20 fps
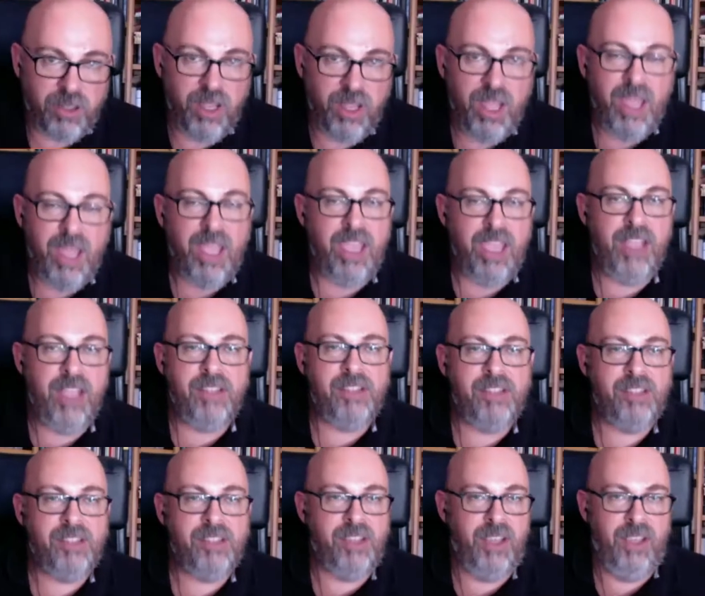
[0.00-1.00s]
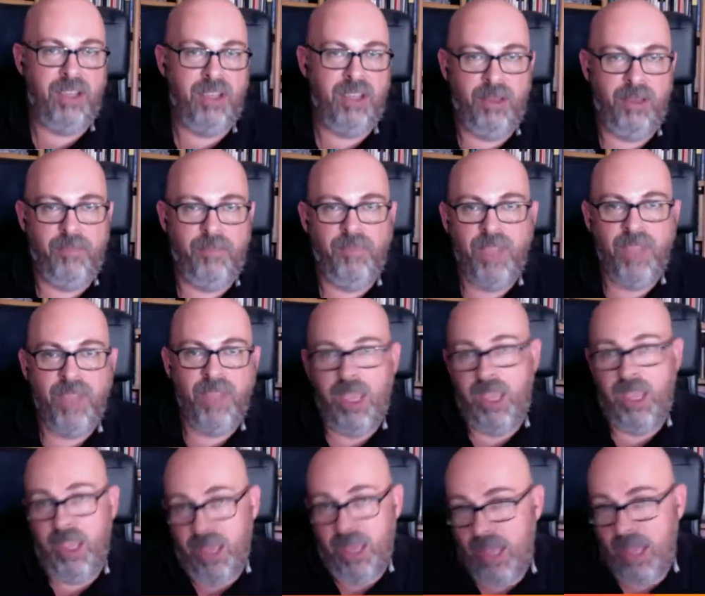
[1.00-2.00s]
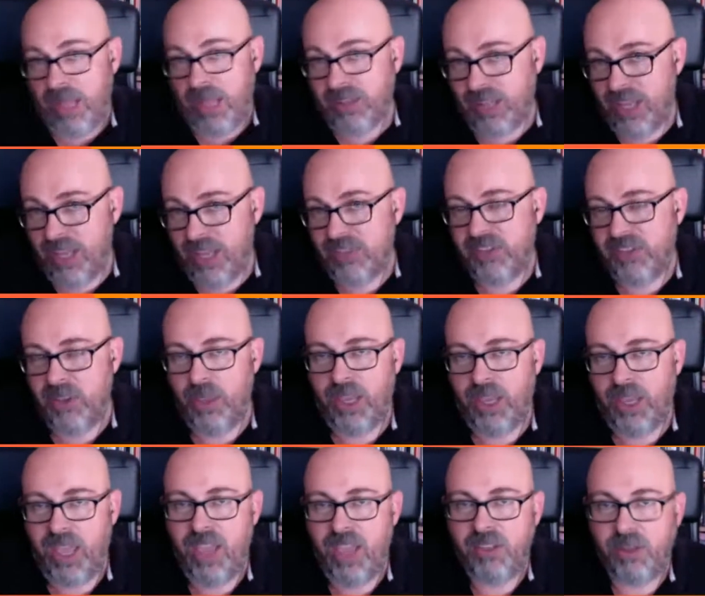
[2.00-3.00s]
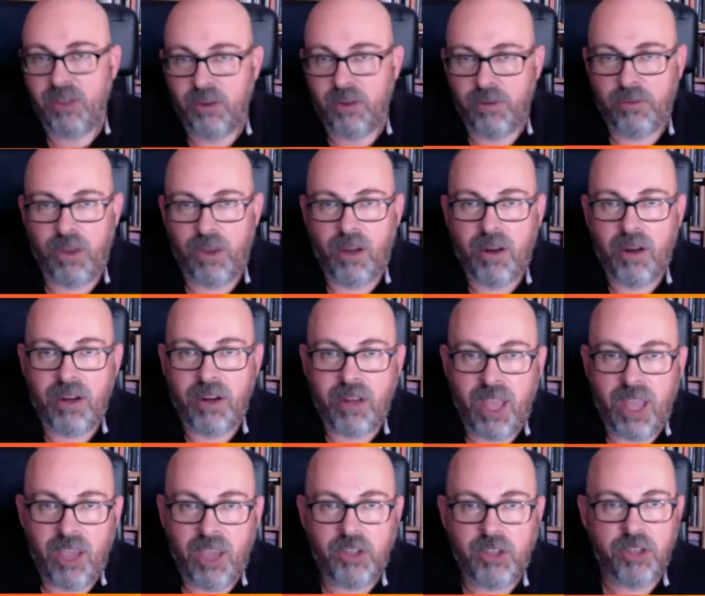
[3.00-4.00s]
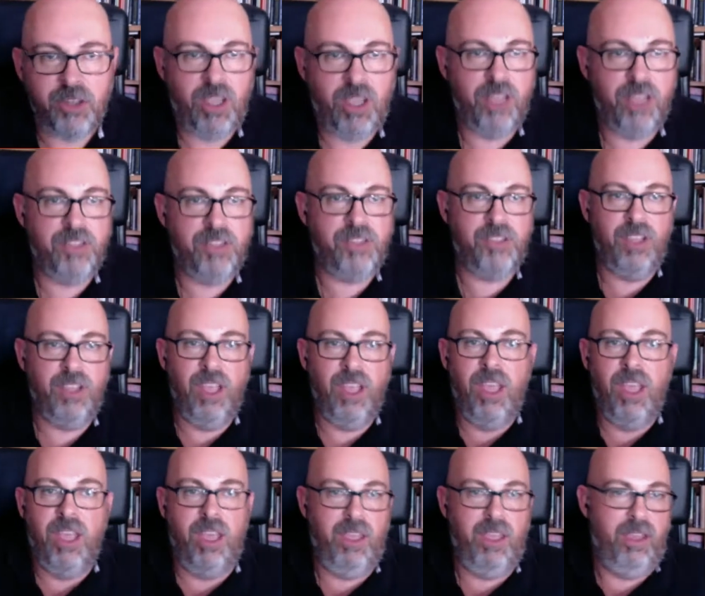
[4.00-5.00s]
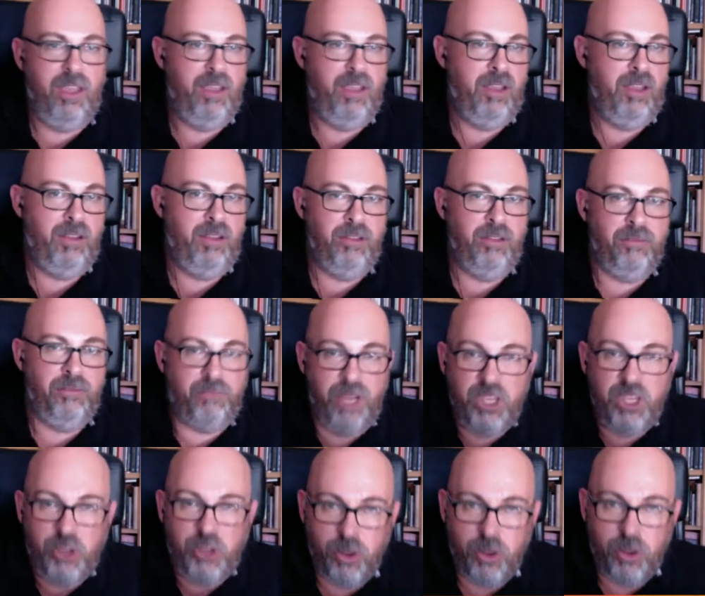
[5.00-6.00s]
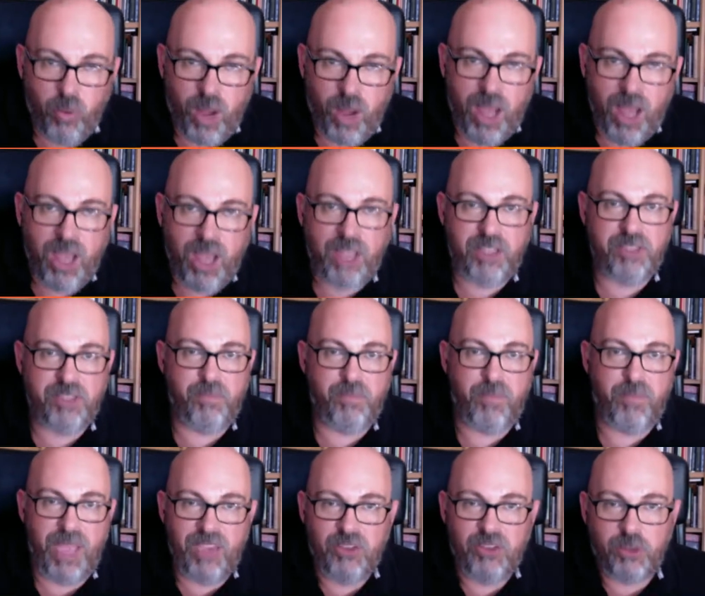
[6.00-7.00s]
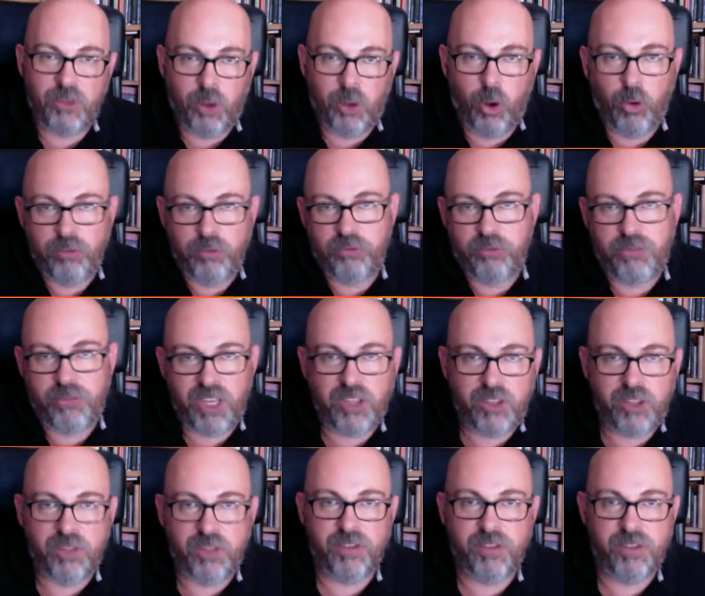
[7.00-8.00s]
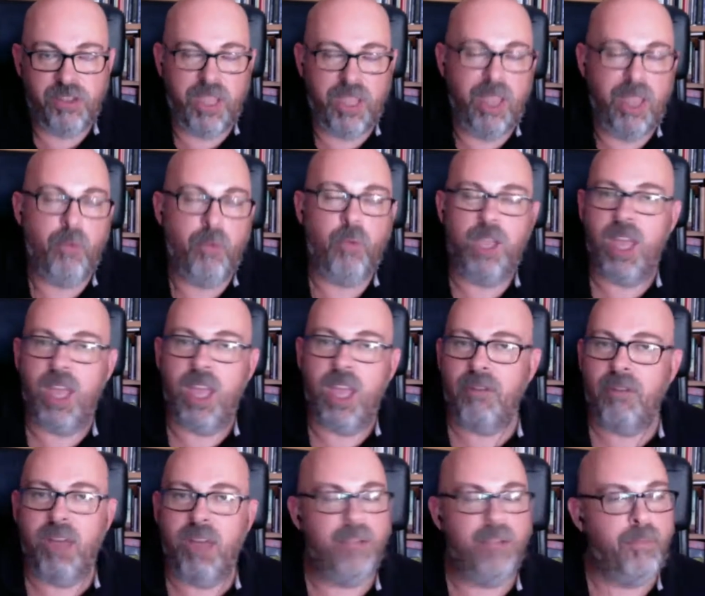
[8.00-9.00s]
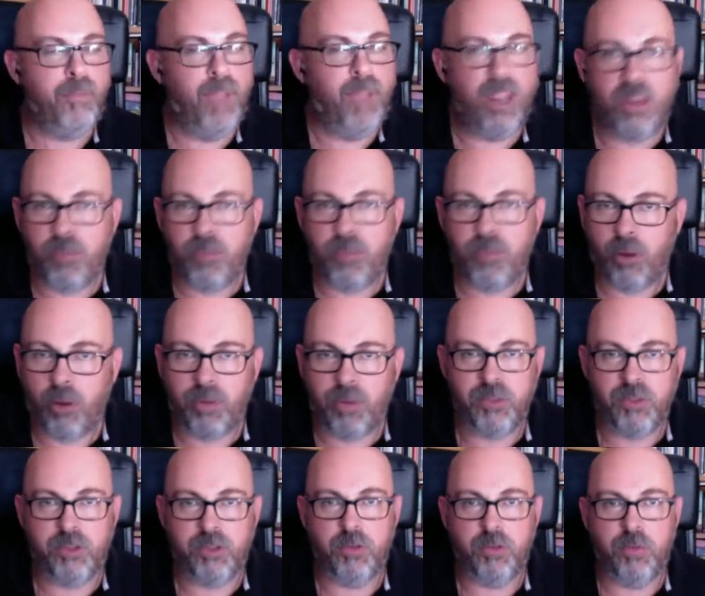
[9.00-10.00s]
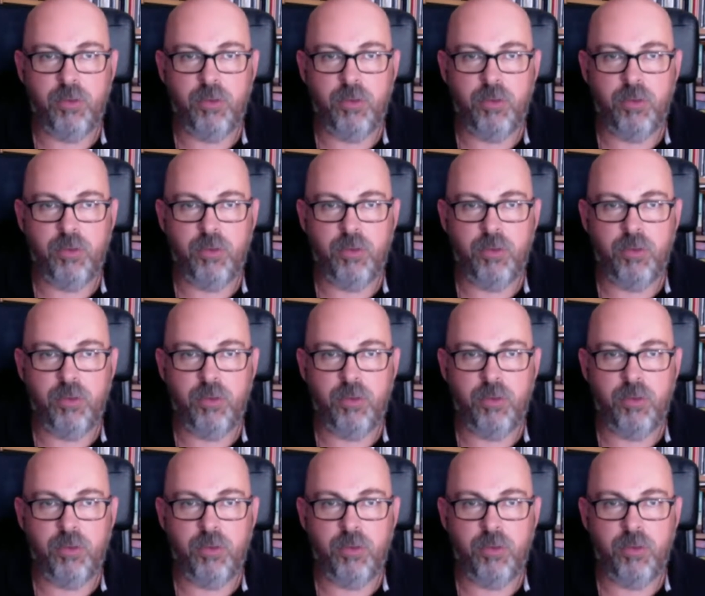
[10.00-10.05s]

it's, at least in the case of our nation, it's region-wide, is based on regions, and we have had many problems to